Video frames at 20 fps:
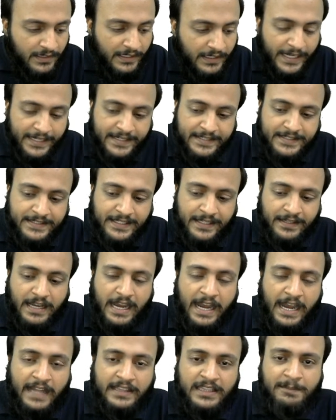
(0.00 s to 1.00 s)
It is in
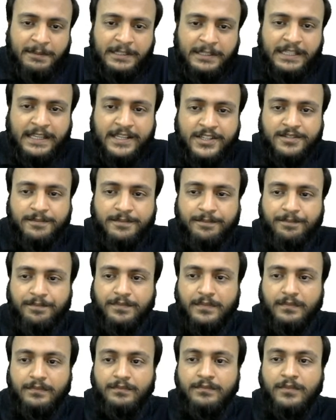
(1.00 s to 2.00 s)
Andhra Pradesh.
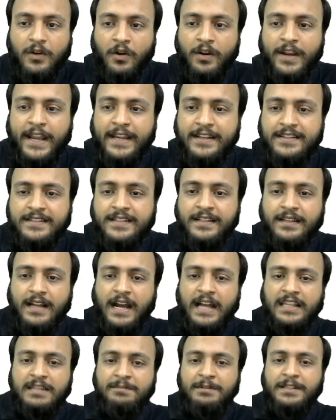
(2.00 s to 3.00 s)
All right. It is in
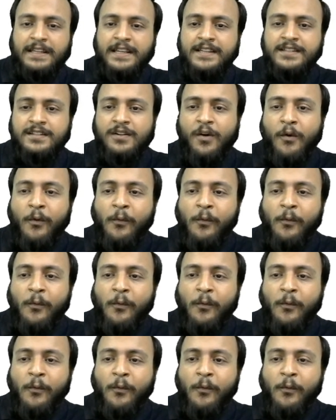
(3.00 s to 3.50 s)
Andhra Pradesh.